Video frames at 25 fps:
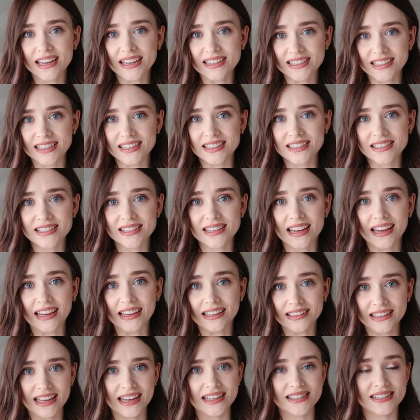it is a
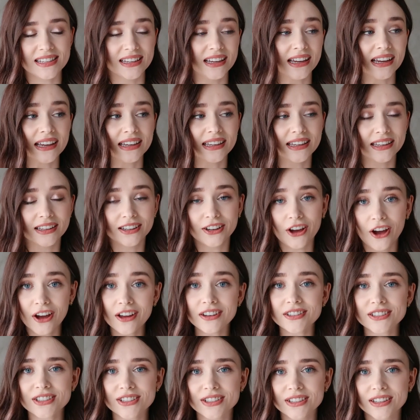classic
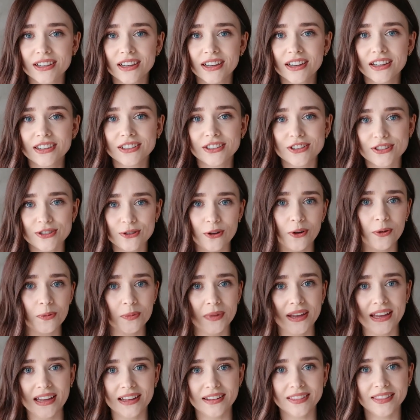cut does not
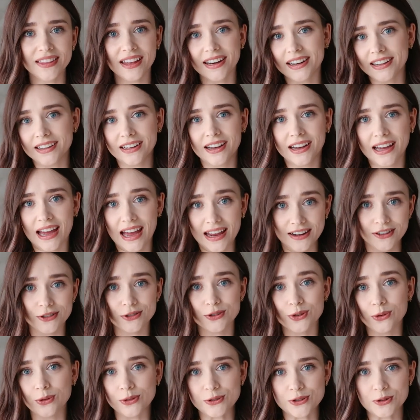mean that it
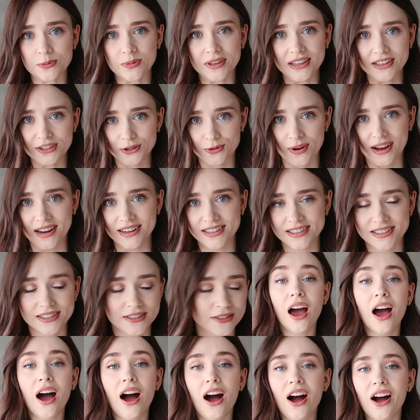cannot also be a trend.
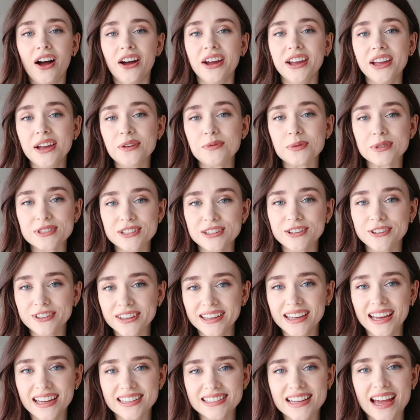I was
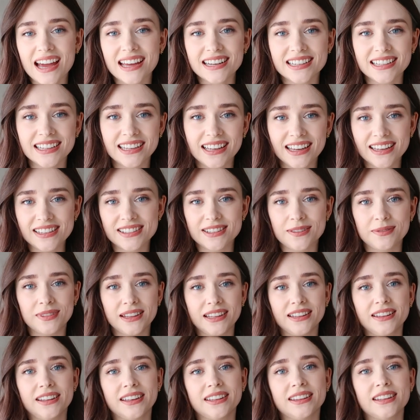looking at adding
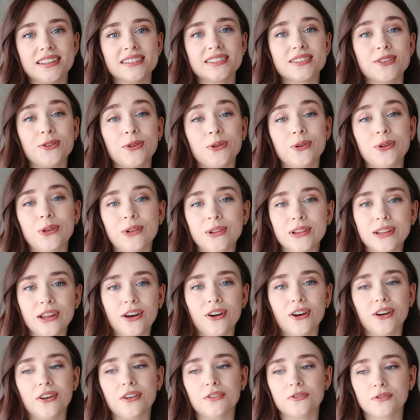something like this all
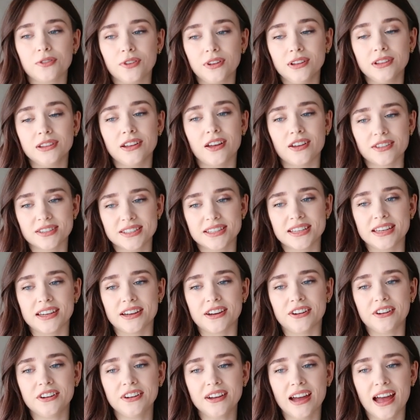of last
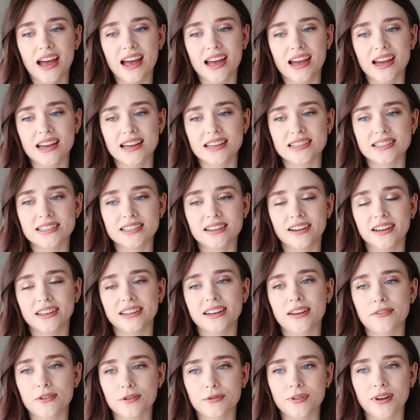year, and I
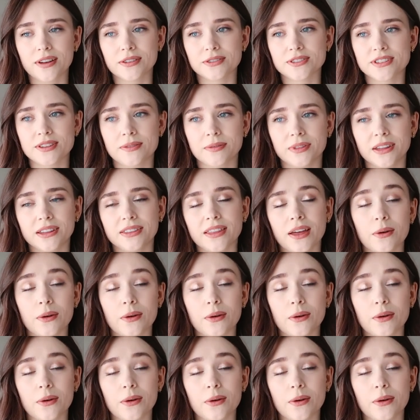never found something